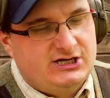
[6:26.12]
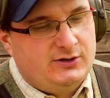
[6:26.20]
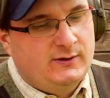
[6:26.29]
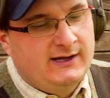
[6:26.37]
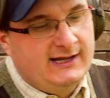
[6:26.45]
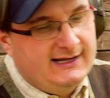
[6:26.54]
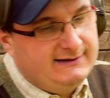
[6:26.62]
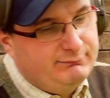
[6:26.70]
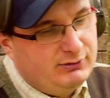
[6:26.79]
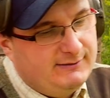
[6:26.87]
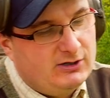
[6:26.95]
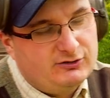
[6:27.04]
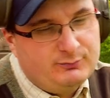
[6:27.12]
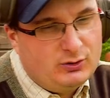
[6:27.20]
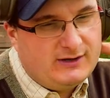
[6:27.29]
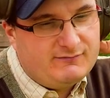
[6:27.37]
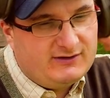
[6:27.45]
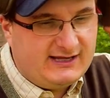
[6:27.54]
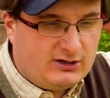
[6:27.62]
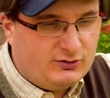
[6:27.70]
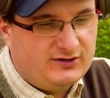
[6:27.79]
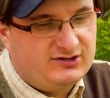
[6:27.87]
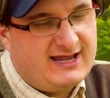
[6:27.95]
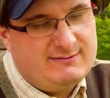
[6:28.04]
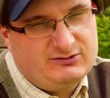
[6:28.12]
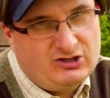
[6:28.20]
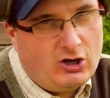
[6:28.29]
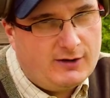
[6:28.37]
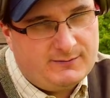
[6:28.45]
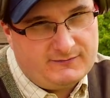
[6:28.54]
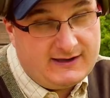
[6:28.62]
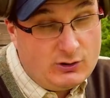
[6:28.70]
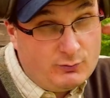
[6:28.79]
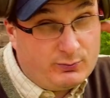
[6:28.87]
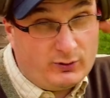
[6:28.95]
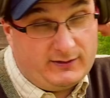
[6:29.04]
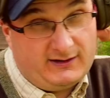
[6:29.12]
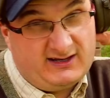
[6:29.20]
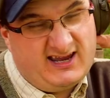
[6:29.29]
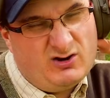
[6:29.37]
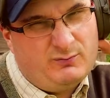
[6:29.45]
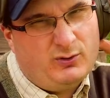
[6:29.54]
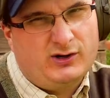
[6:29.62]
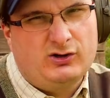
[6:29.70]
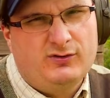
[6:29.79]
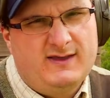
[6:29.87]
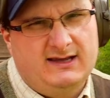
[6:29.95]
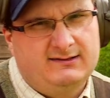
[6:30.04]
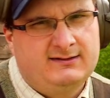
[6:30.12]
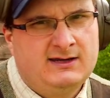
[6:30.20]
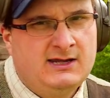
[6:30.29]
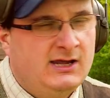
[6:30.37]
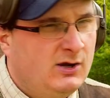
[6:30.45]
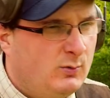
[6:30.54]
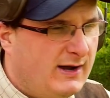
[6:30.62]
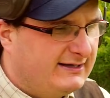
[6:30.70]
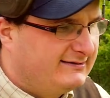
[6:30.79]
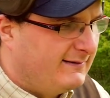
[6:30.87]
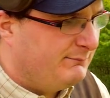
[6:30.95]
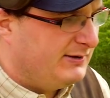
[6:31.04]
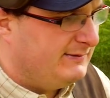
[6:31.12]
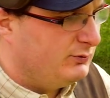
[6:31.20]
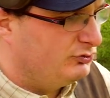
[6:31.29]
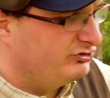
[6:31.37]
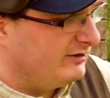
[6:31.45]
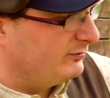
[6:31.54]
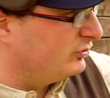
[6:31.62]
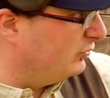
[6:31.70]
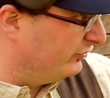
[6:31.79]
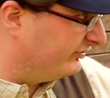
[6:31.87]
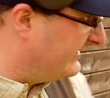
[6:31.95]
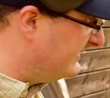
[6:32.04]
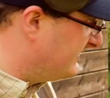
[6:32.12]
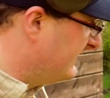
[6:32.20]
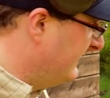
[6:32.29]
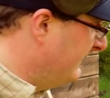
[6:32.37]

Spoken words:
you. He's pretty much put everything on the same type of kill point on this. Where some people, some course setters,